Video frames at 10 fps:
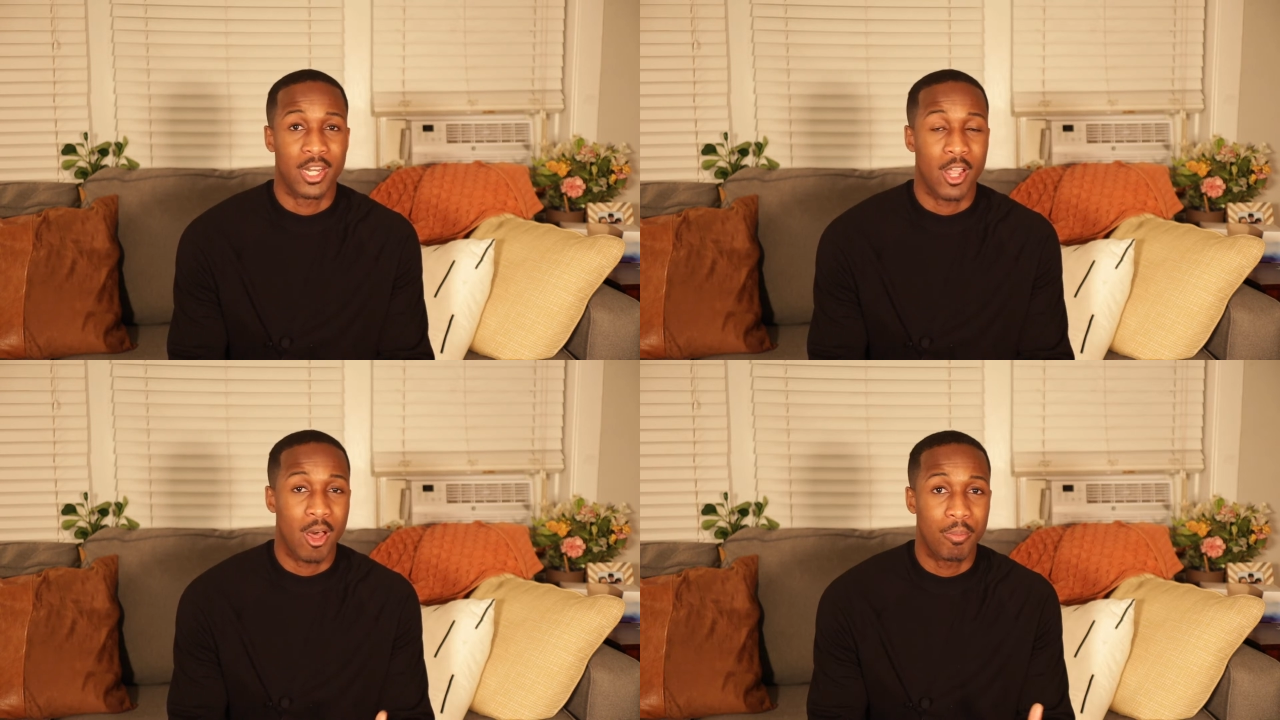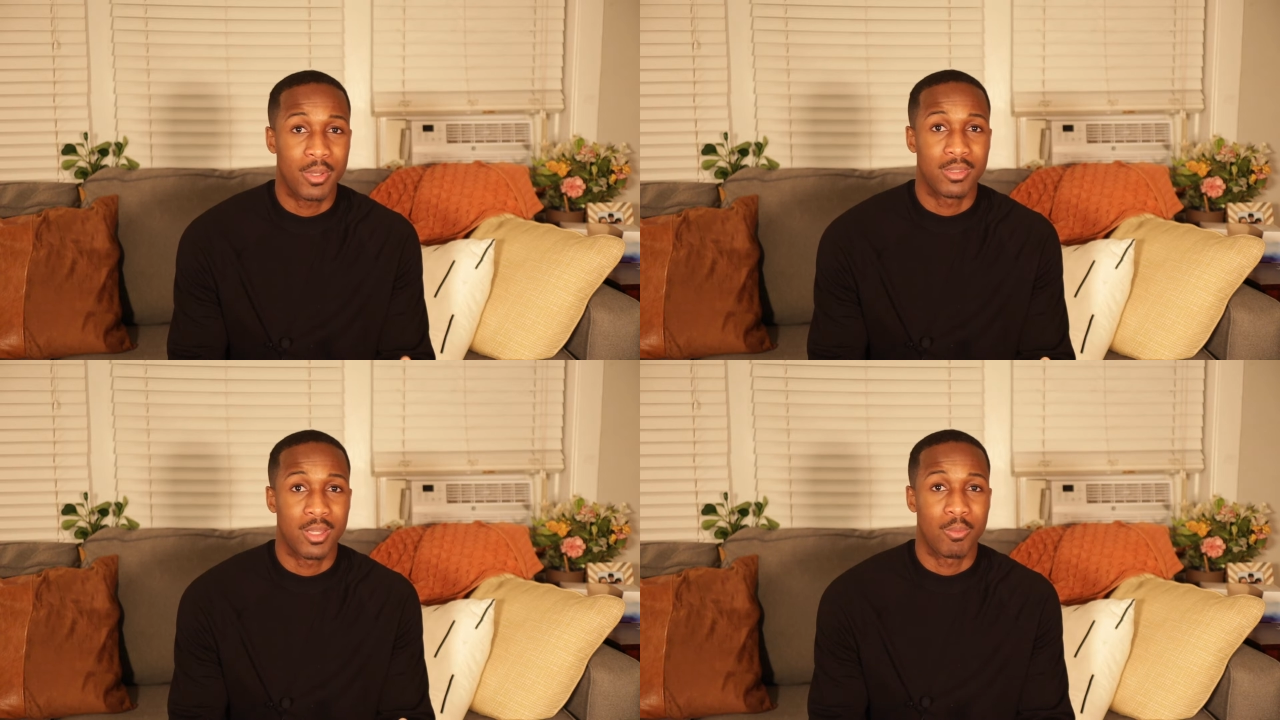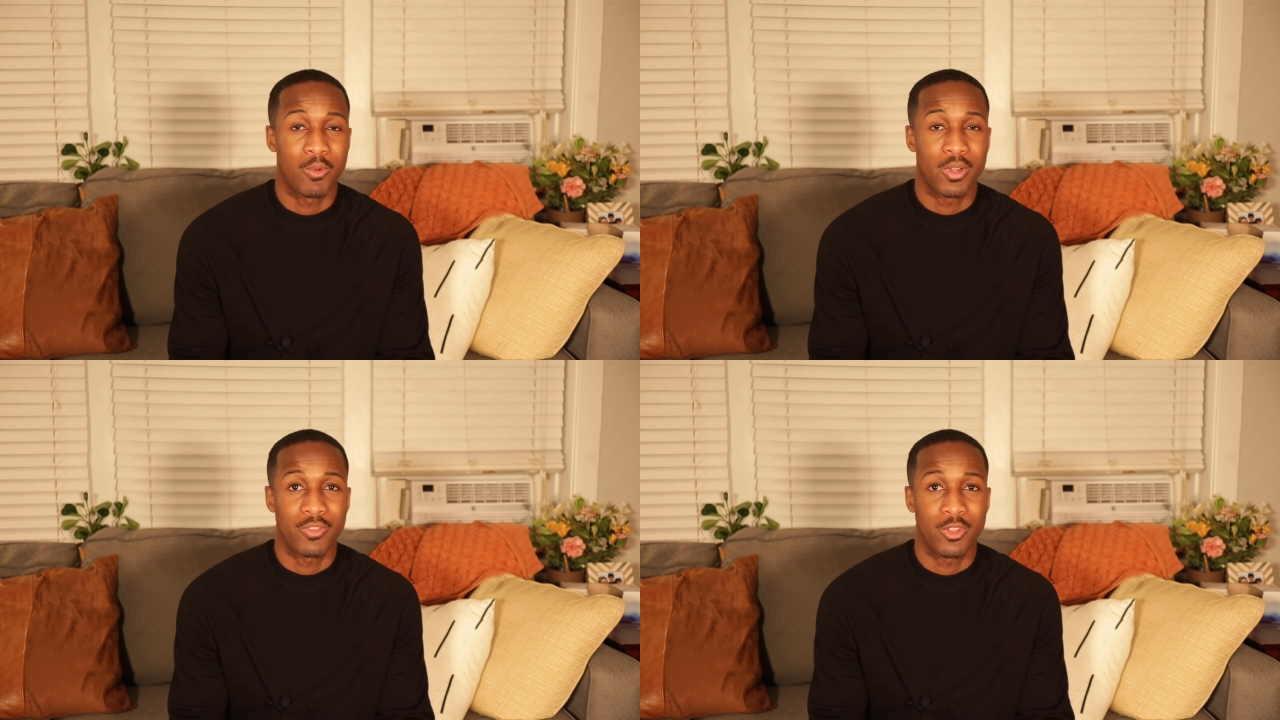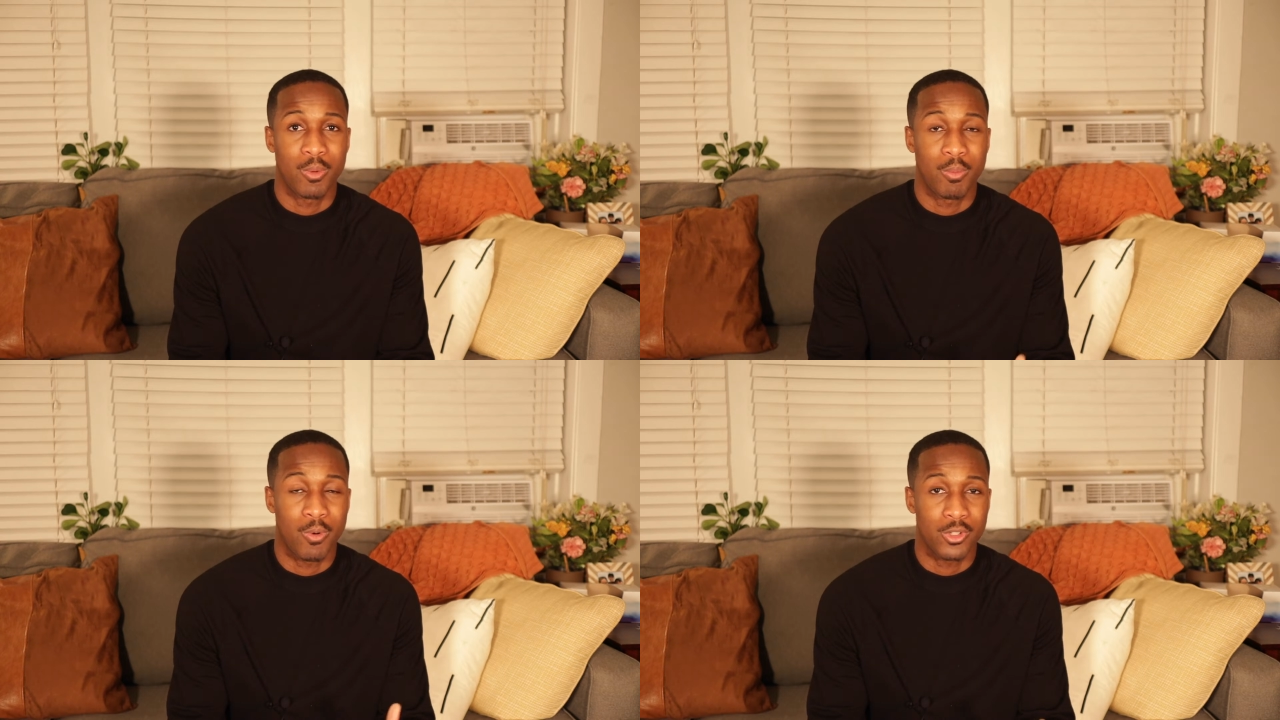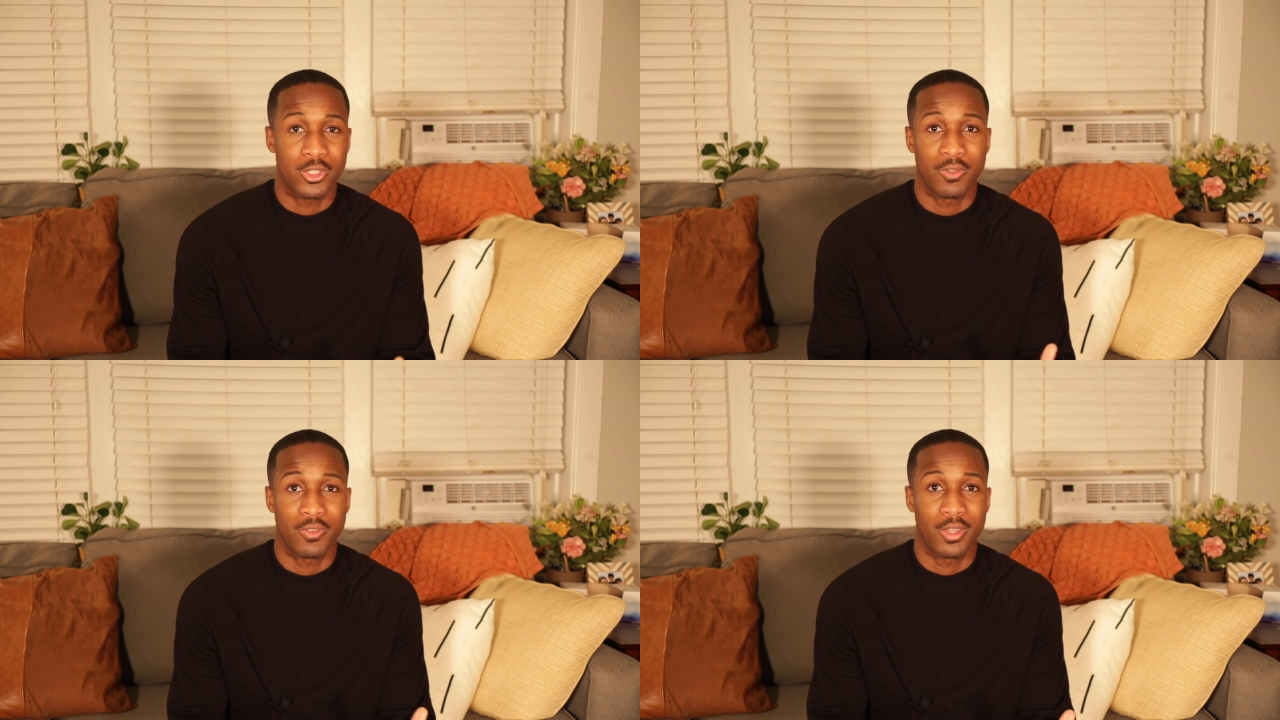in helping them with their board
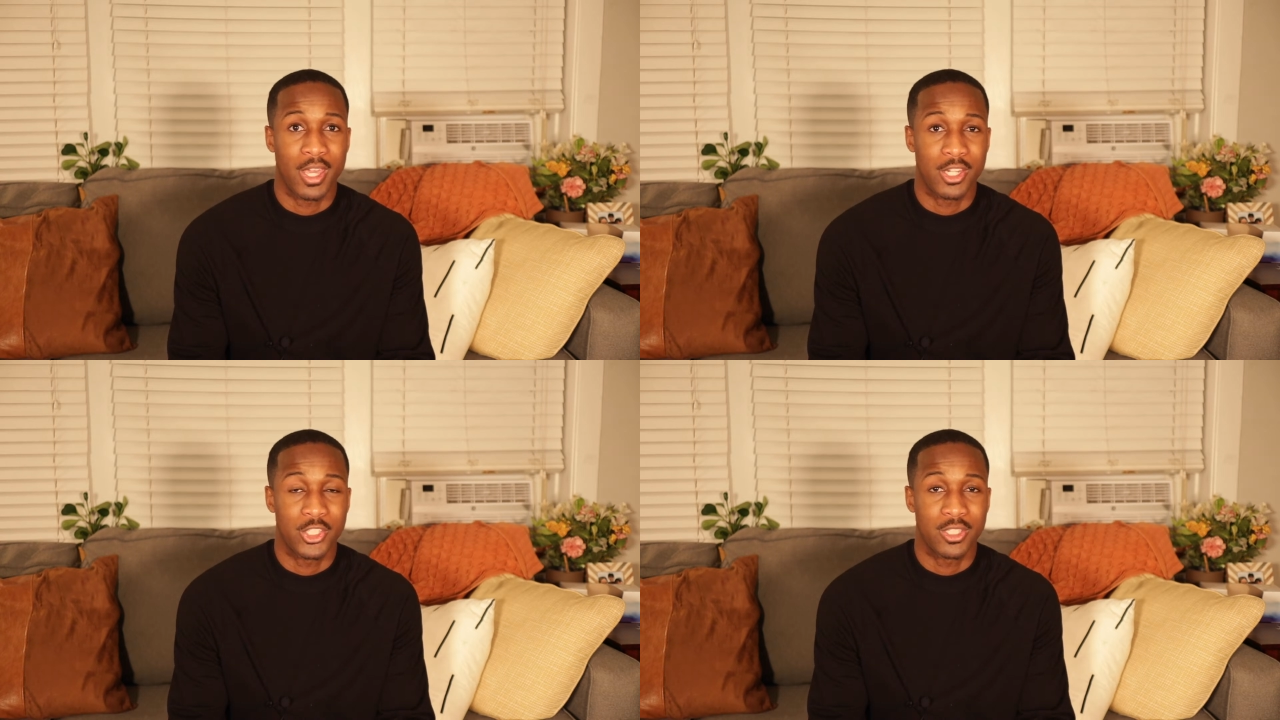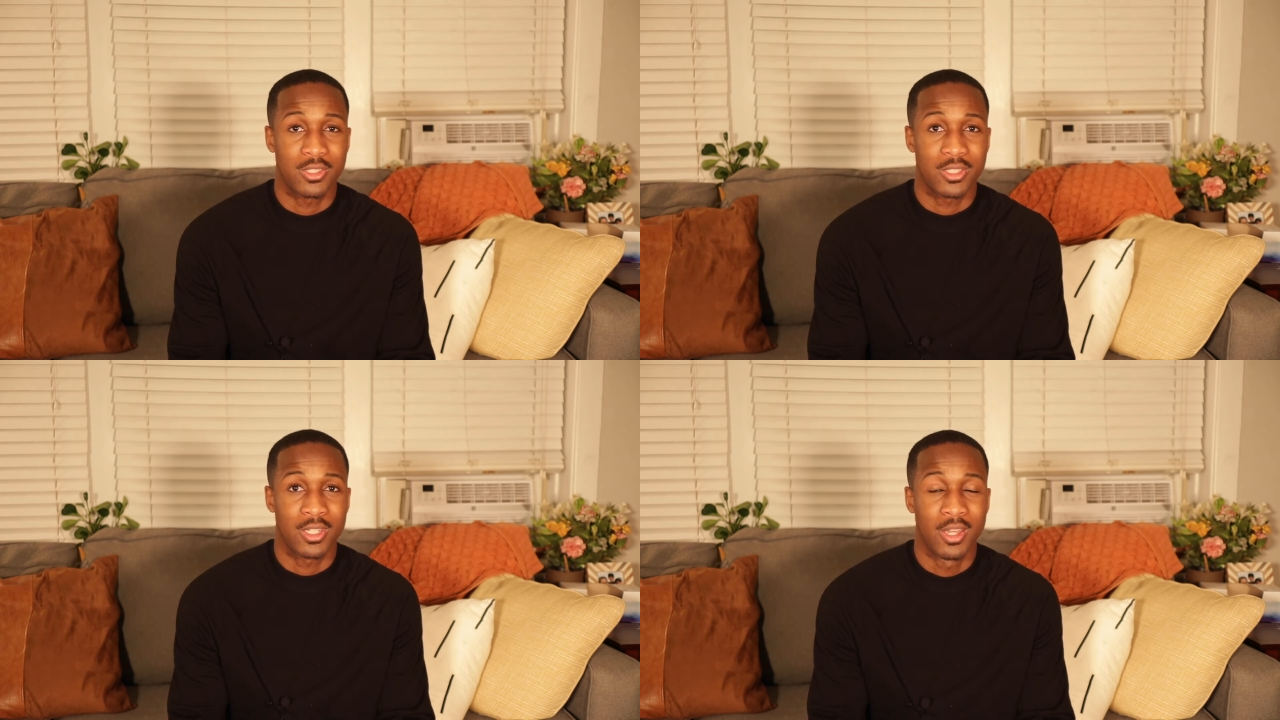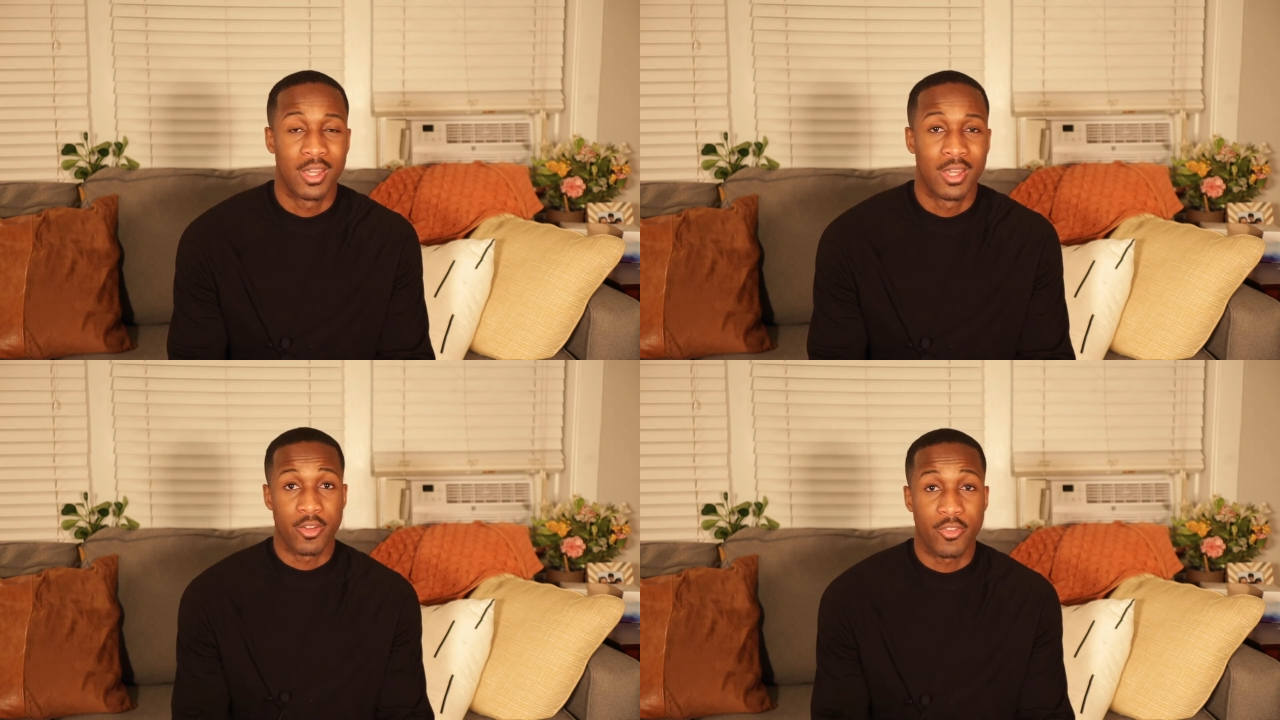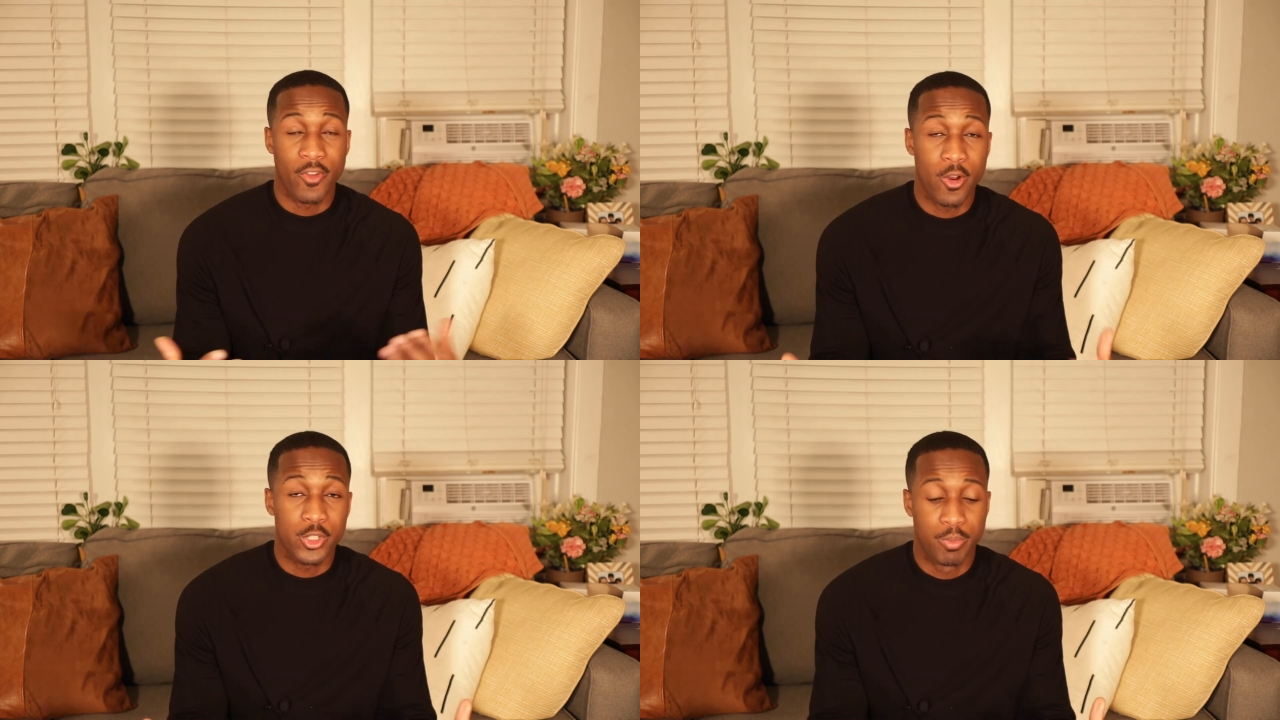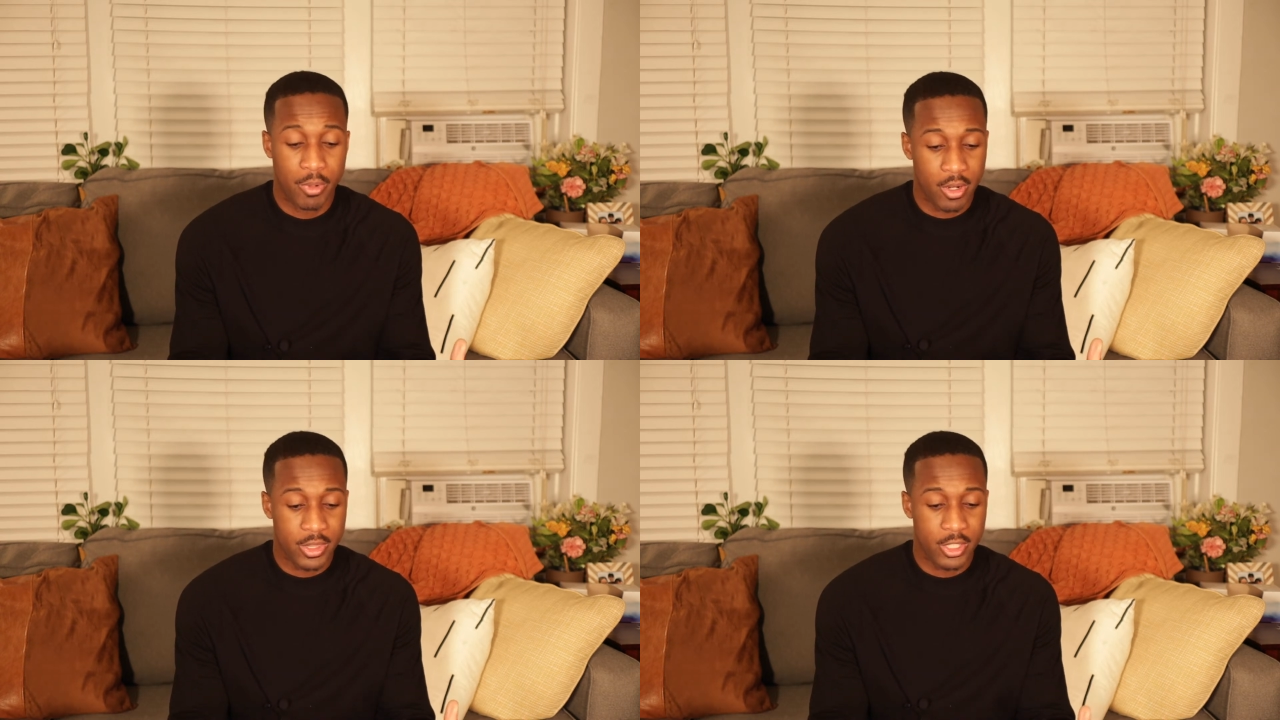certifications. The first
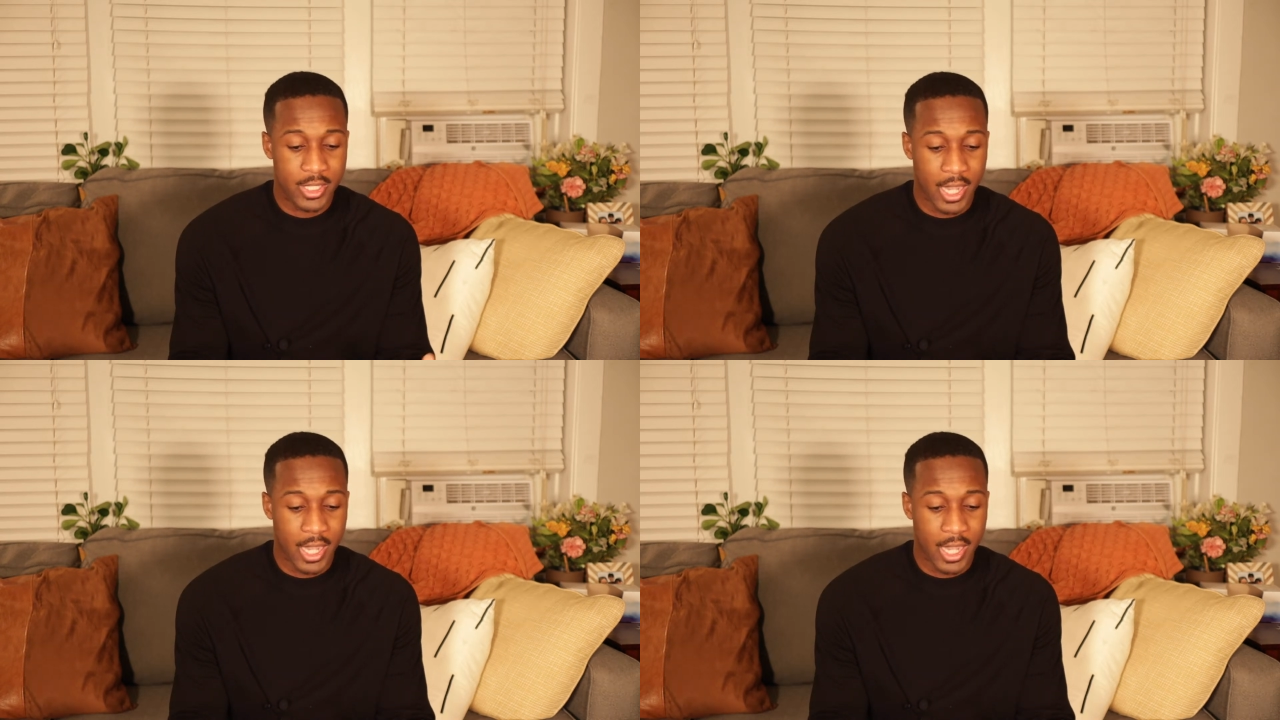book, the